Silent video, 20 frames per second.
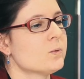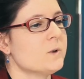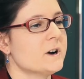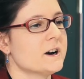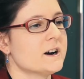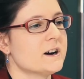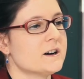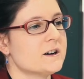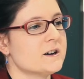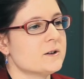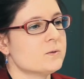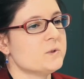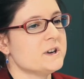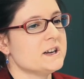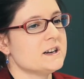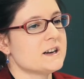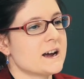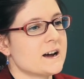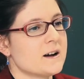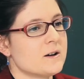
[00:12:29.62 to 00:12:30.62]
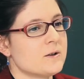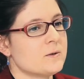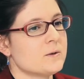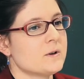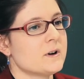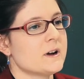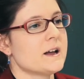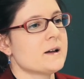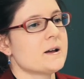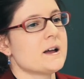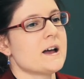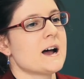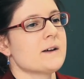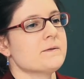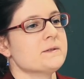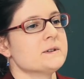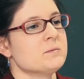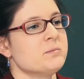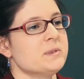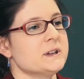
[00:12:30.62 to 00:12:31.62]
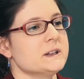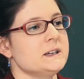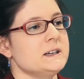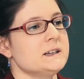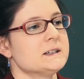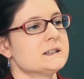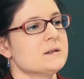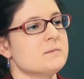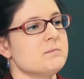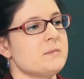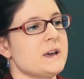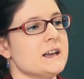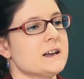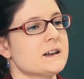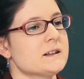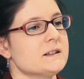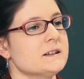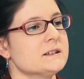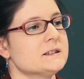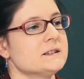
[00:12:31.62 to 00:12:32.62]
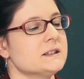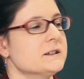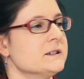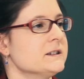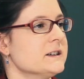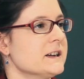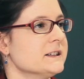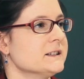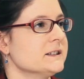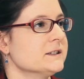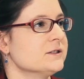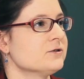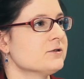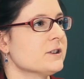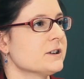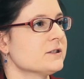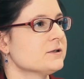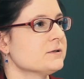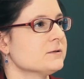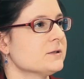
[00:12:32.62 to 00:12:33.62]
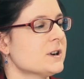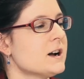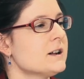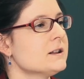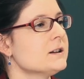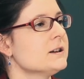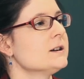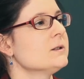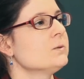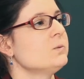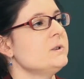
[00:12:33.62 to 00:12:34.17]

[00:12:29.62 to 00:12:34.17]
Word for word: where we now have an ability to make this iridescent structural color.